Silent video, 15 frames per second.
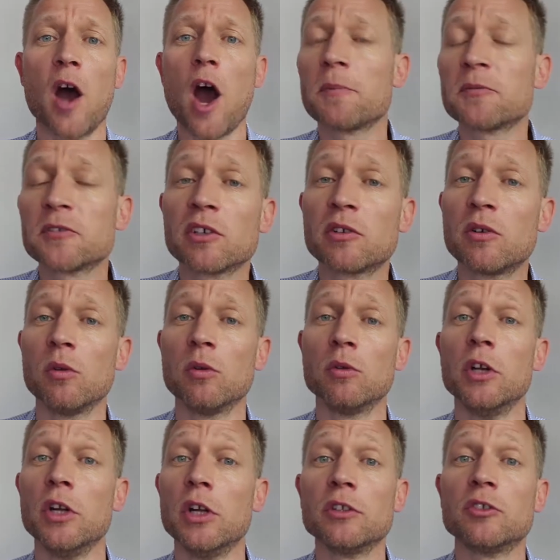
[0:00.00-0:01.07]

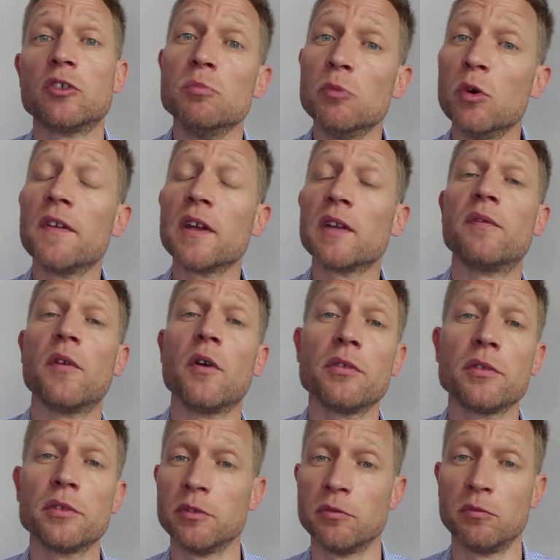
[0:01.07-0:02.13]
obstacle to moving
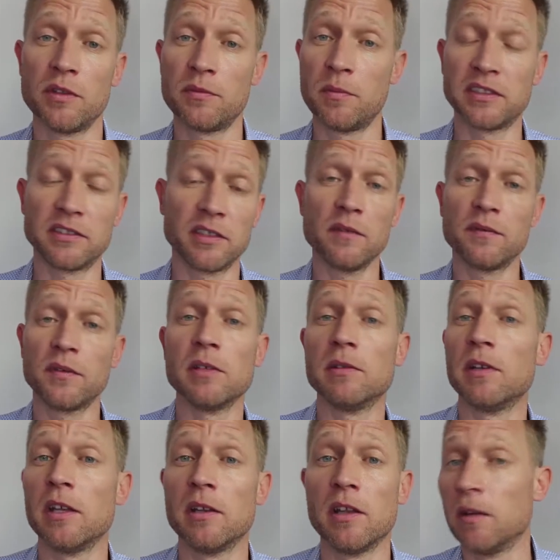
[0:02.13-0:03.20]
further with myself
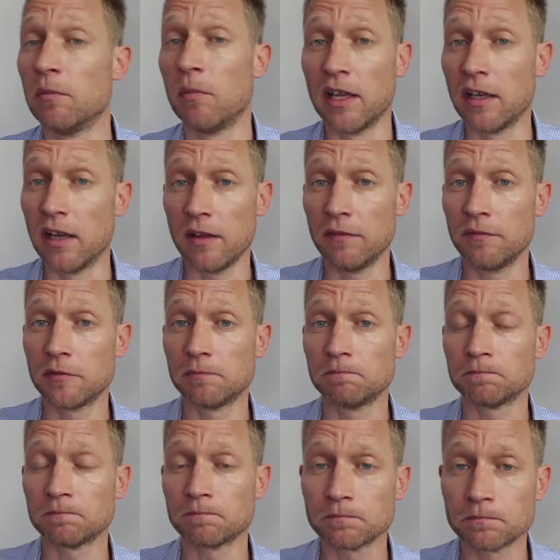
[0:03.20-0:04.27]
in my life.
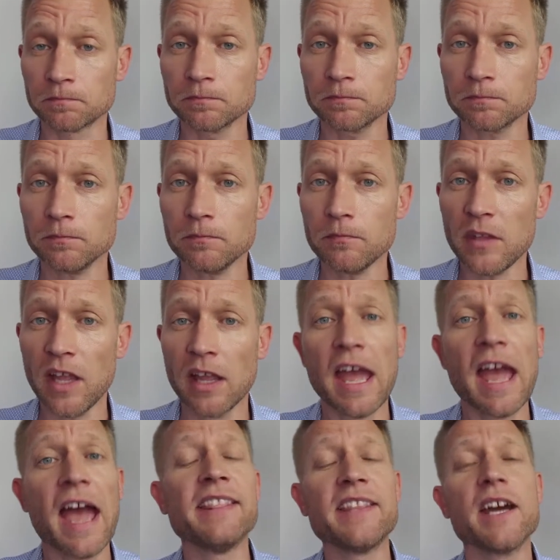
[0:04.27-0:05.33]

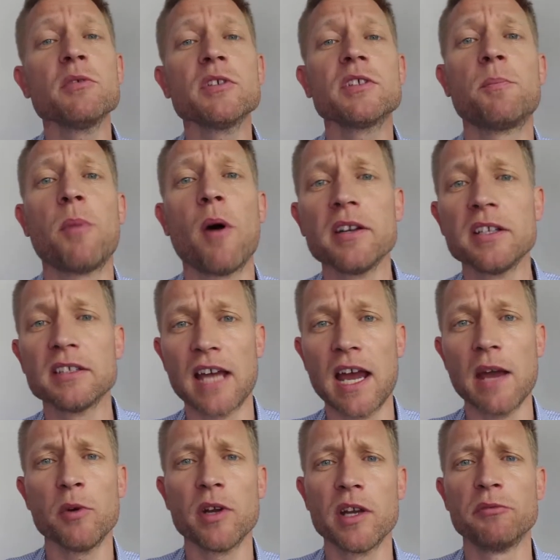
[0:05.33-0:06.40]
And that was the point in
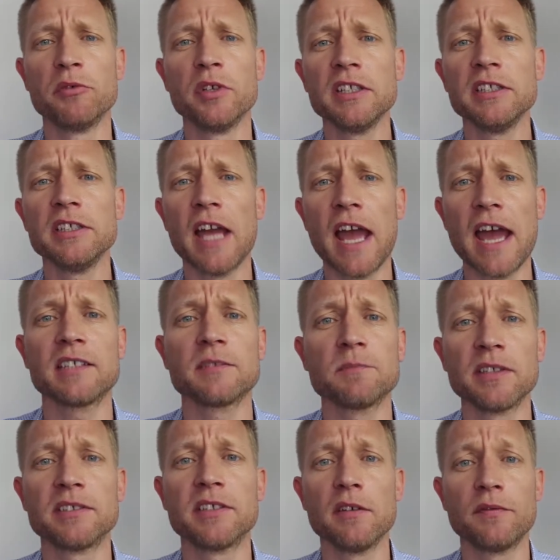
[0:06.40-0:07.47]
time when I really asked
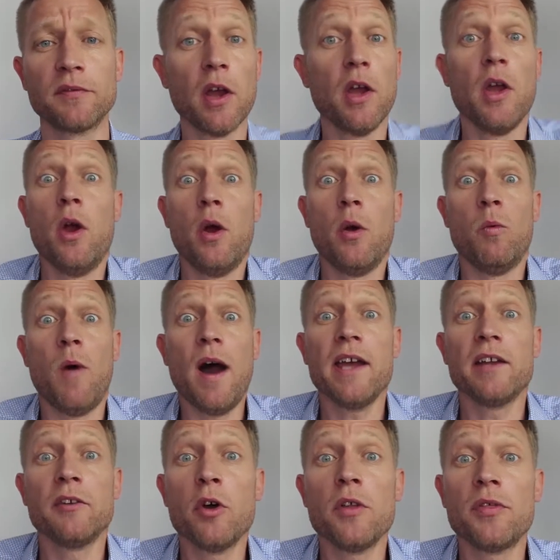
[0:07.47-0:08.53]
myself,
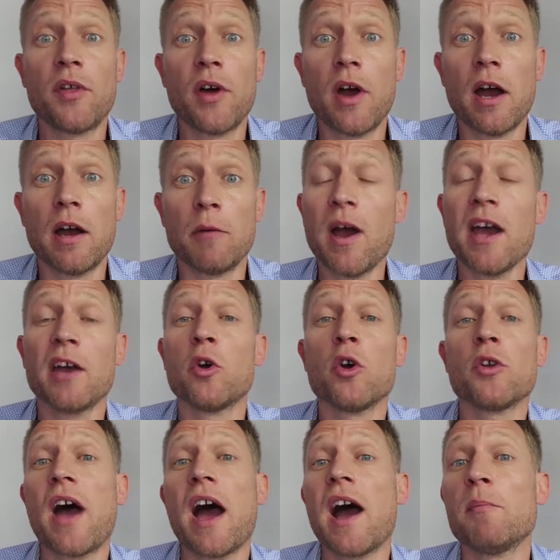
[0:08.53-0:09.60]
why on earth
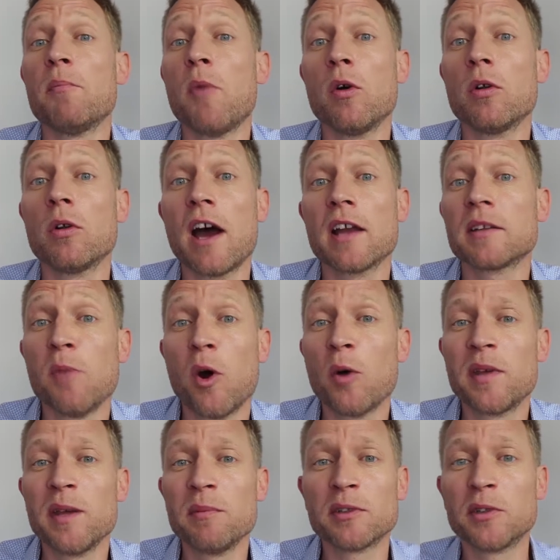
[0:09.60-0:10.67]
aren't
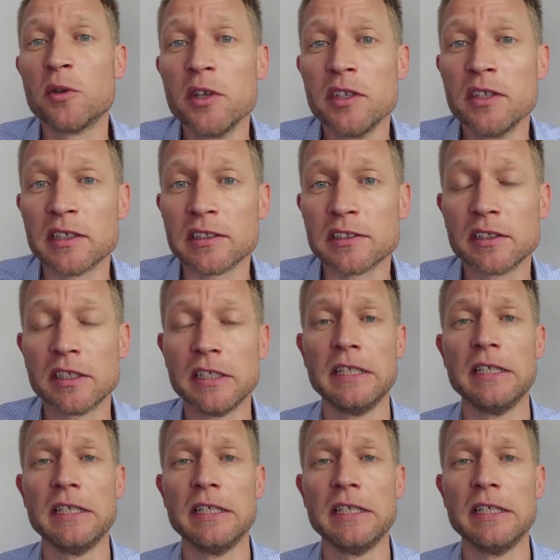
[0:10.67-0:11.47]
more people doing this?